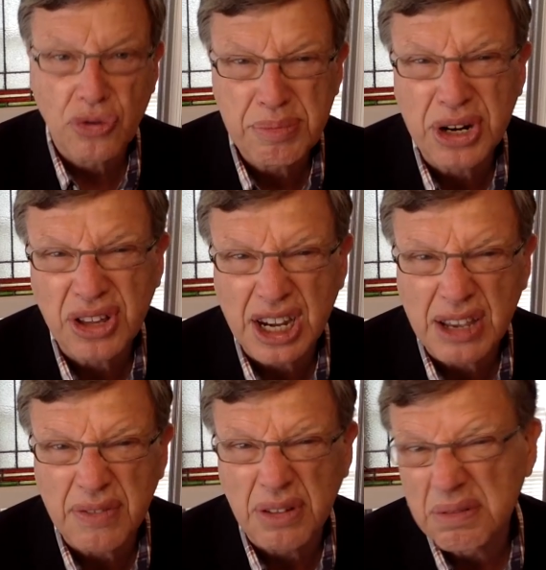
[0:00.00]
Criminal and
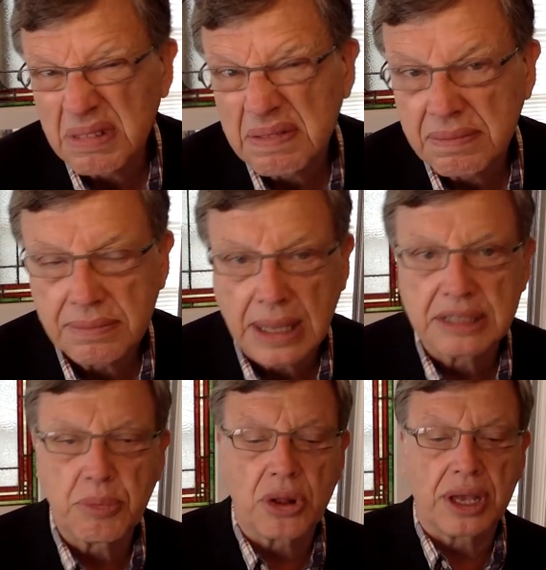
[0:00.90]
evil.
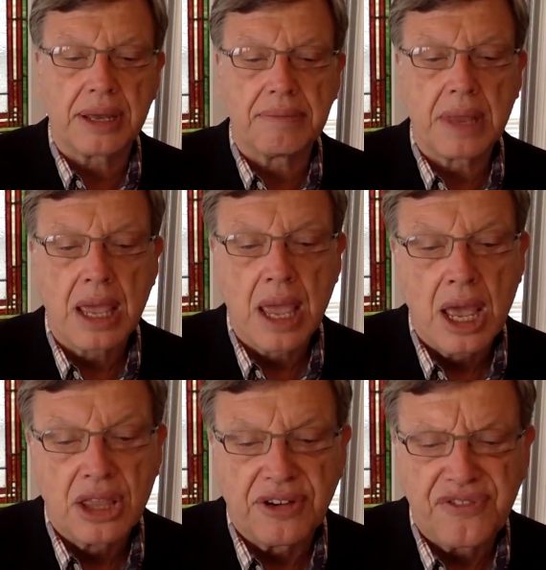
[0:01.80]
It's more like it.
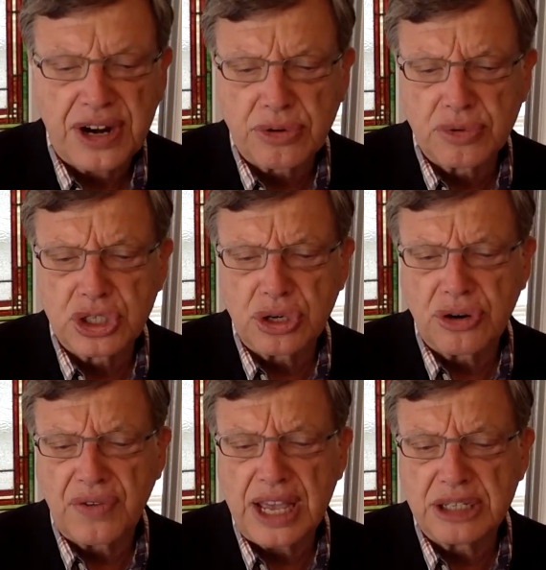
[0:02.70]
The Federal
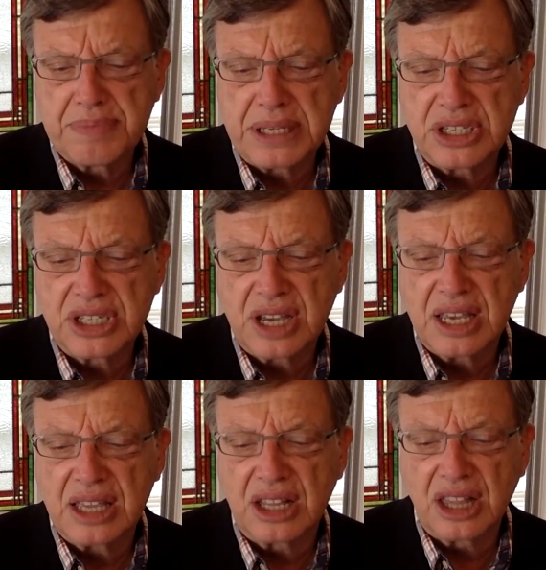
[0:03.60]
Reserve has been
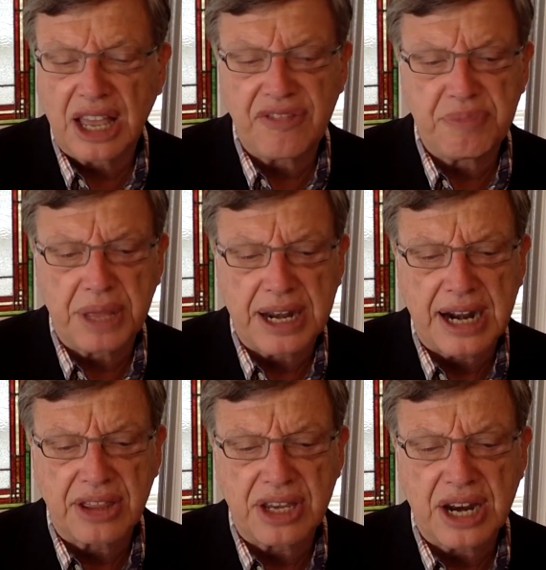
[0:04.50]
sucking the lifeblood
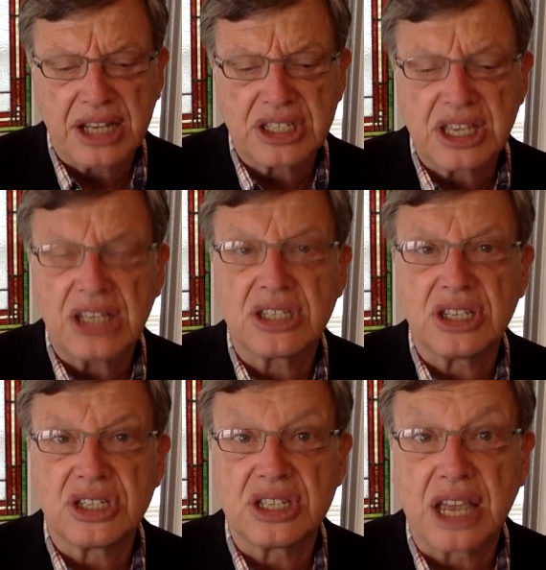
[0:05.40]
out of the United States
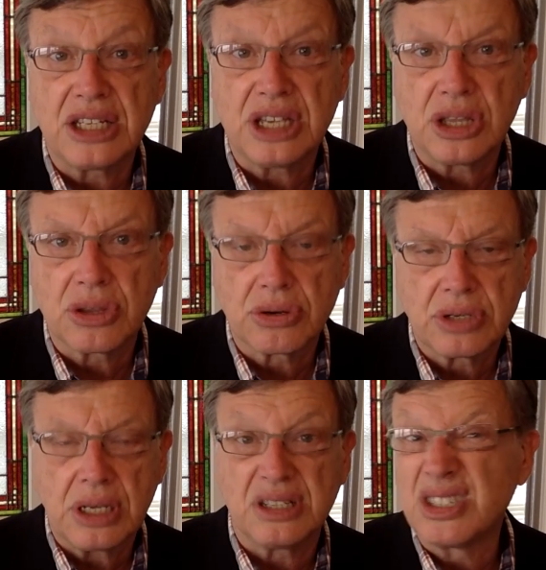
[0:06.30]
since
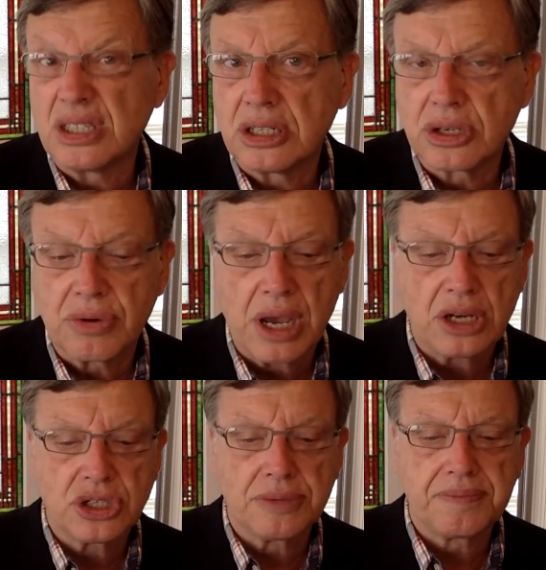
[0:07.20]
1913, since its
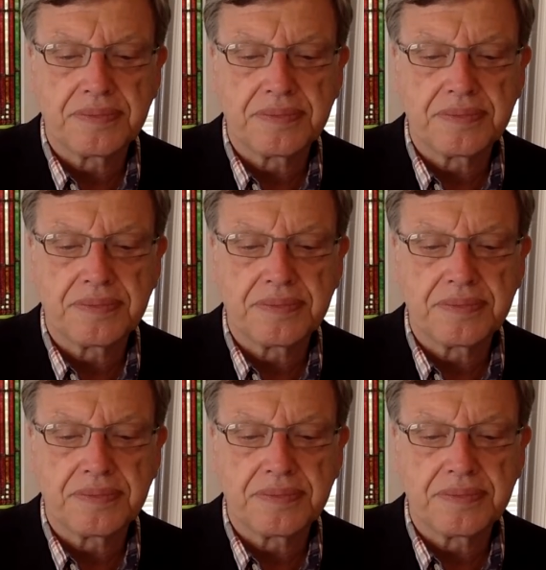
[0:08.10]
creation.